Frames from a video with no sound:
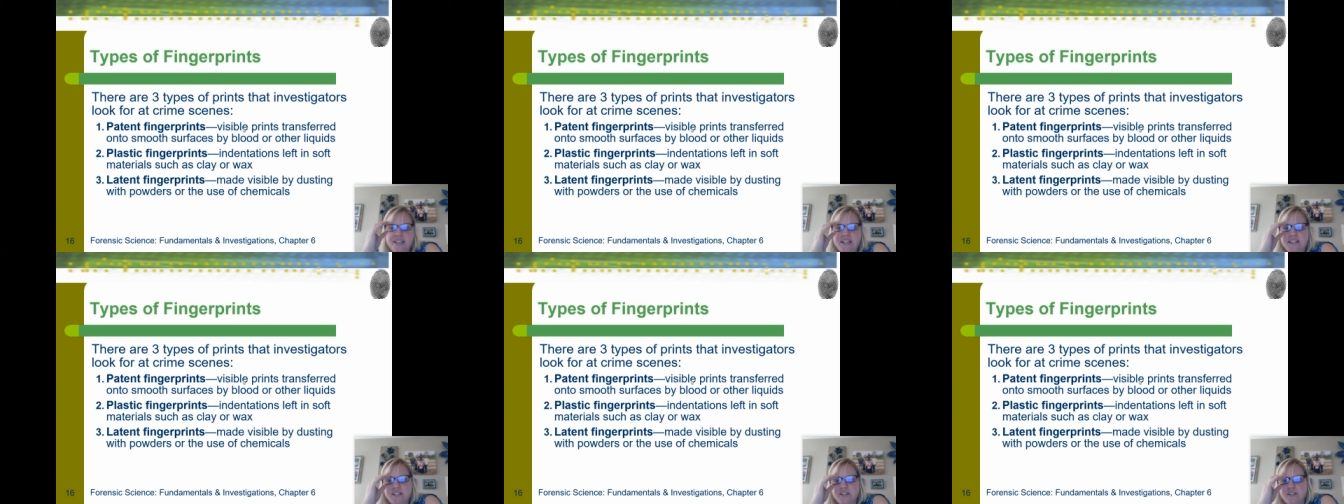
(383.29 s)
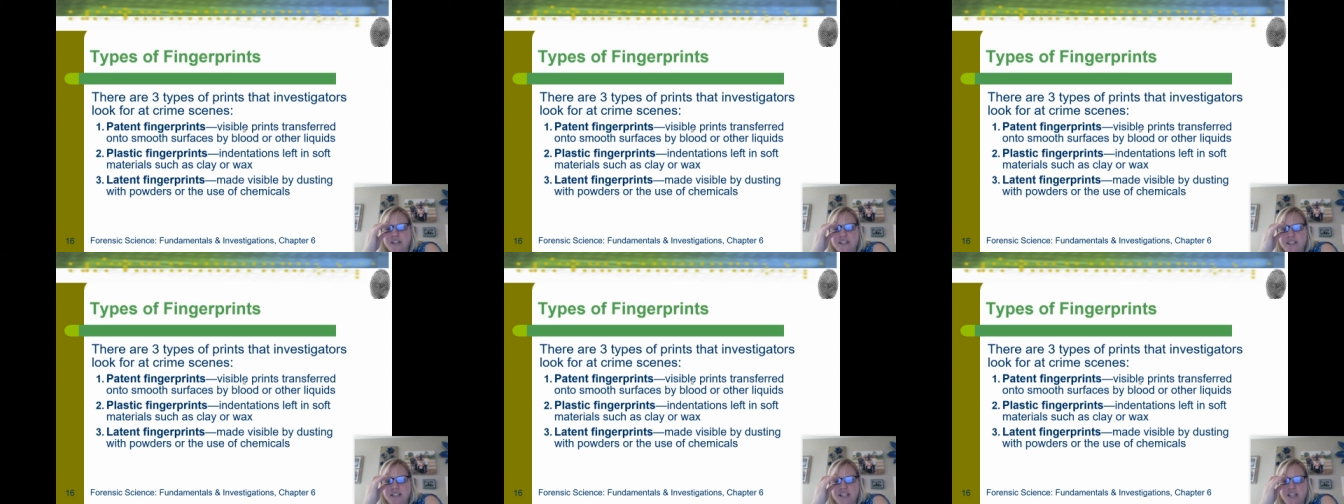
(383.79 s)
and these are
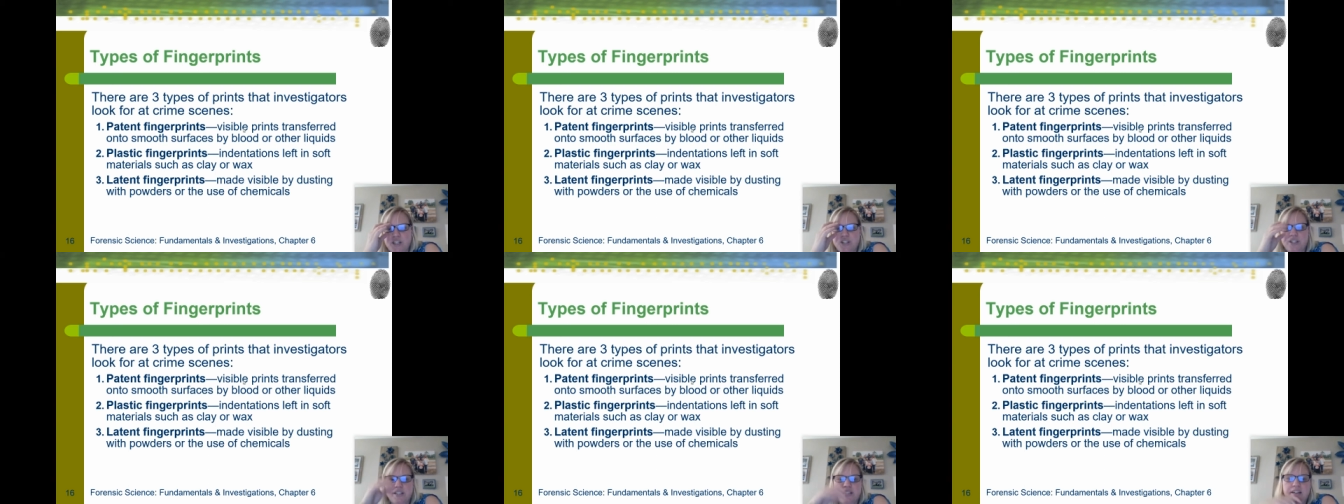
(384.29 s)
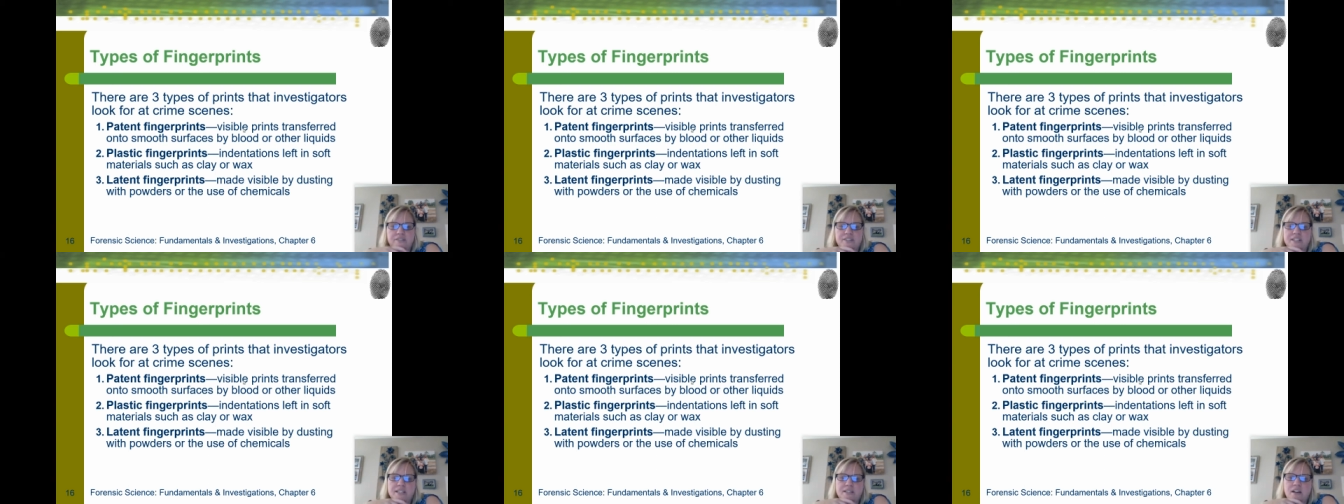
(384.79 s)
indentations left
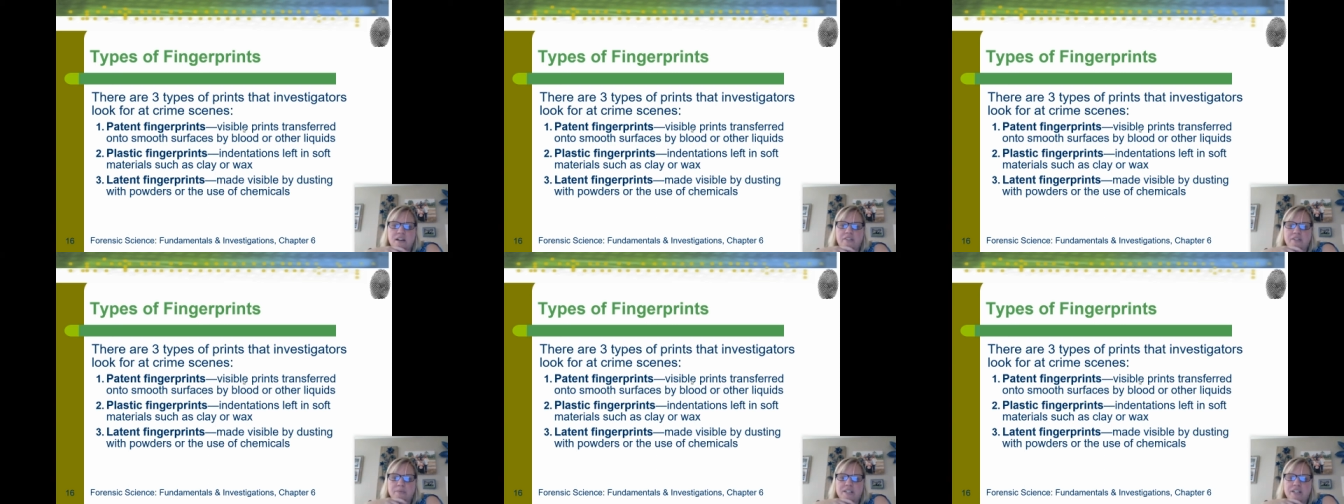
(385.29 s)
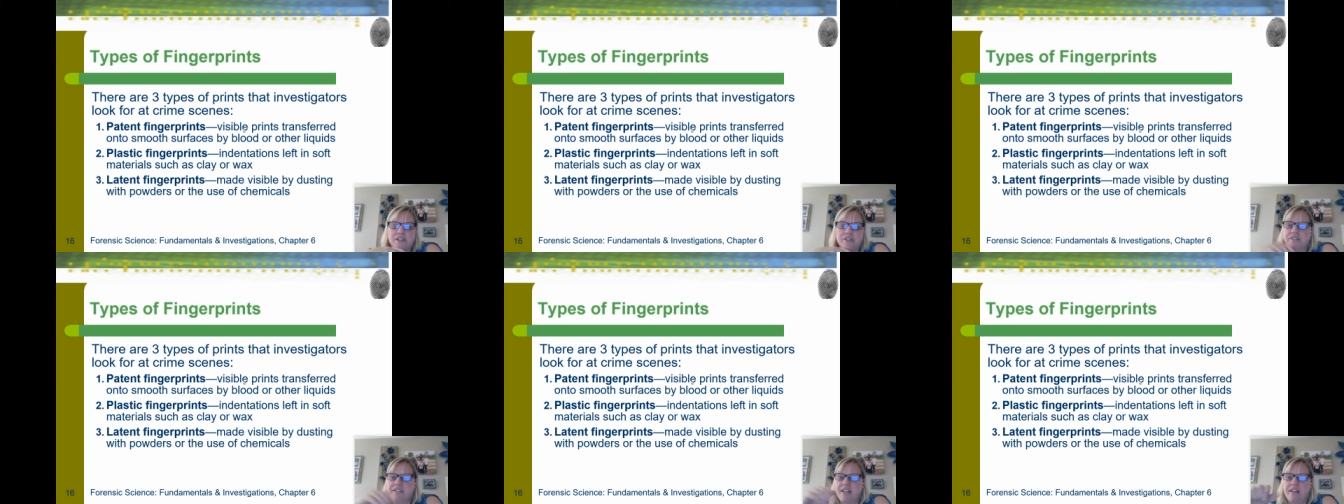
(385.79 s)
in soft
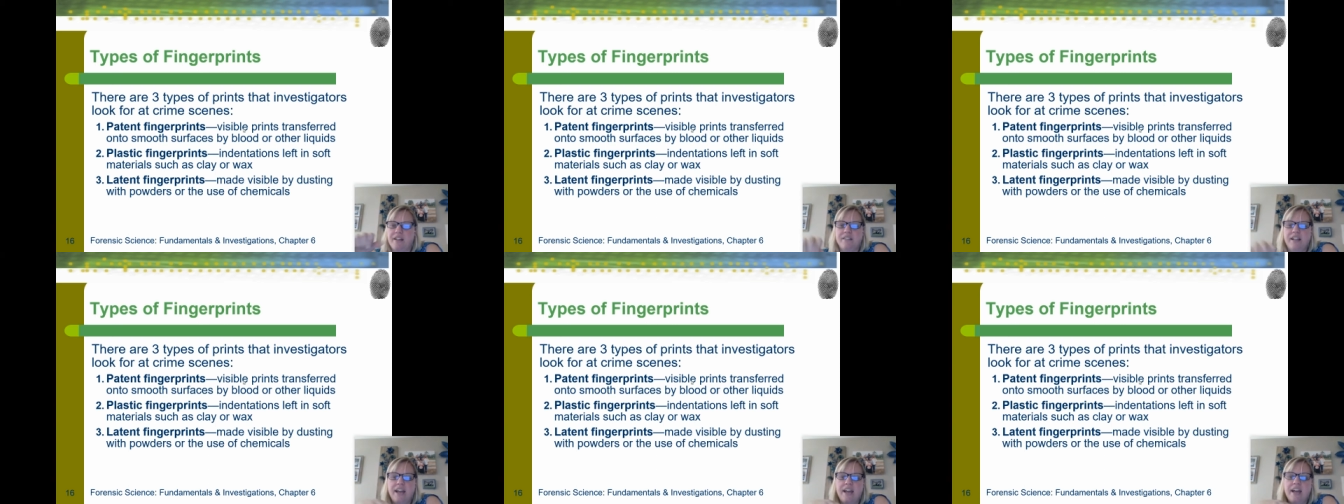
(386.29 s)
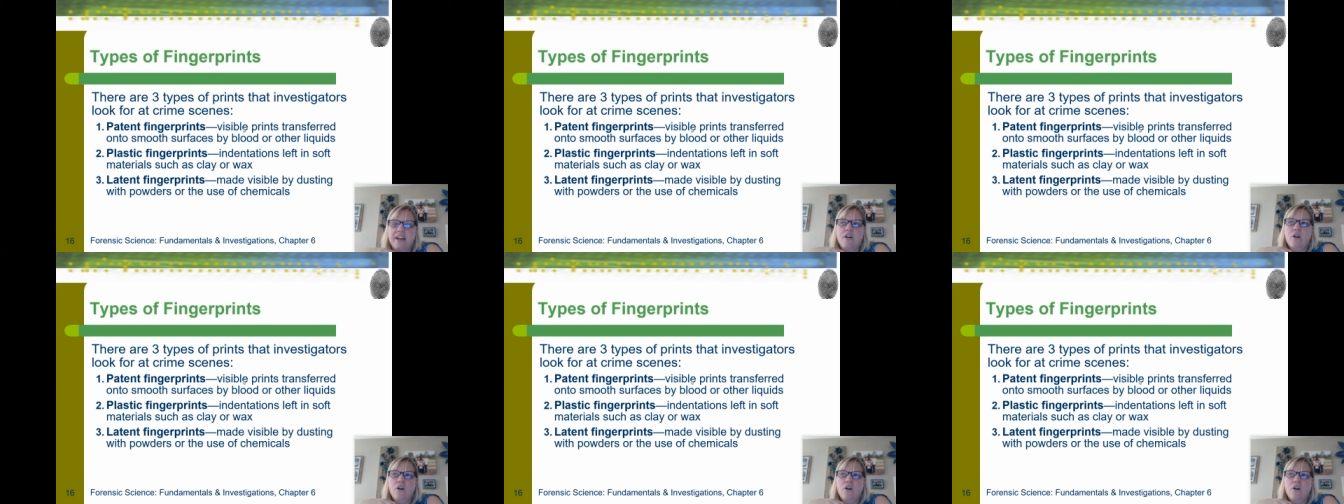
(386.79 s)
materials like clay